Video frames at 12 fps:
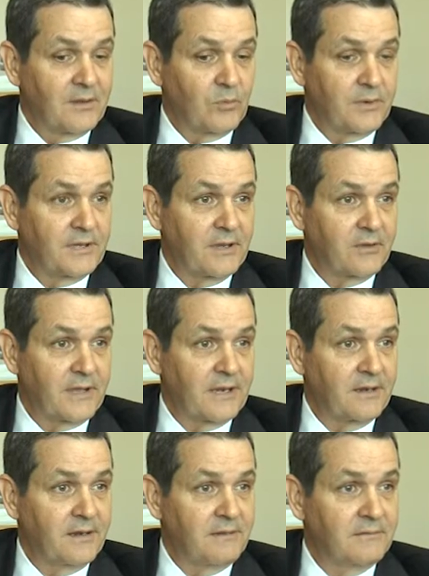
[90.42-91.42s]
We
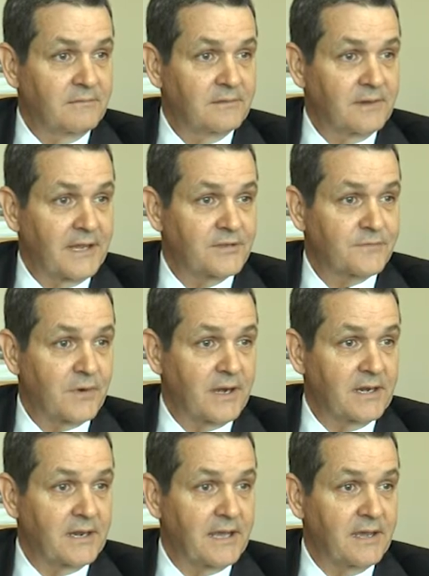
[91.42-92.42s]
tailgated last
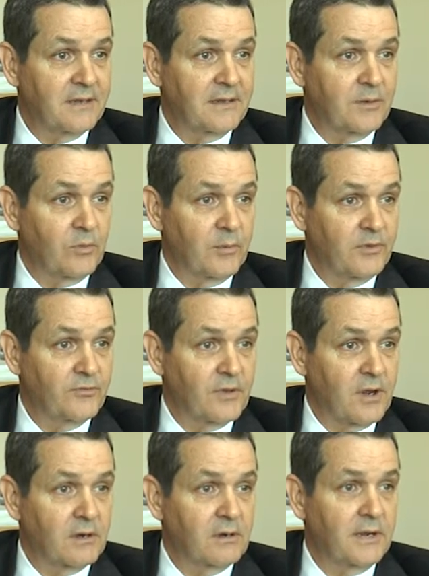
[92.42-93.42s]
Friday night at women's
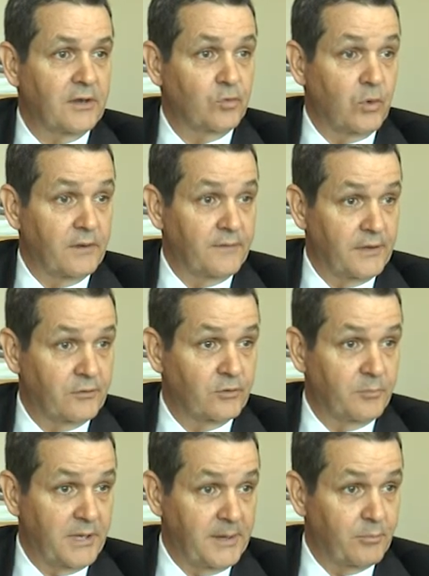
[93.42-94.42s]
soccer, had
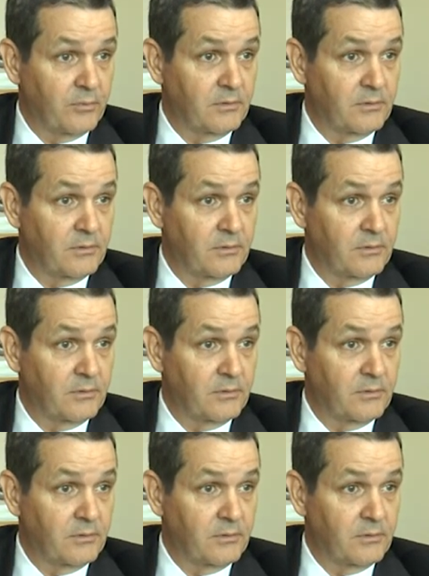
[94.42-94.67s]
1,200 people